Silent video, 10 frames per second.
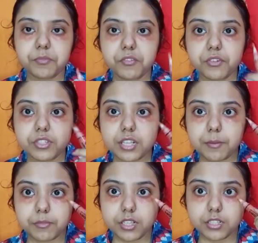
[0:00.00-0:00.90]
for
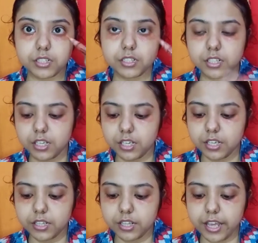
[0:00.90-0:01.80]
some reason
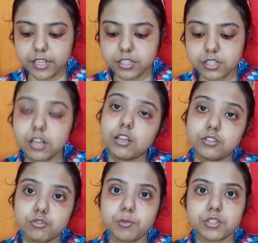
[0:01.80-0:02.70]
there's
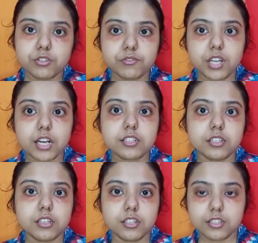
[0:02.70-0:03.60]
too much of dark
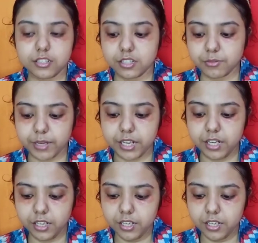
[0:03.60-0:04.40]
circles as well.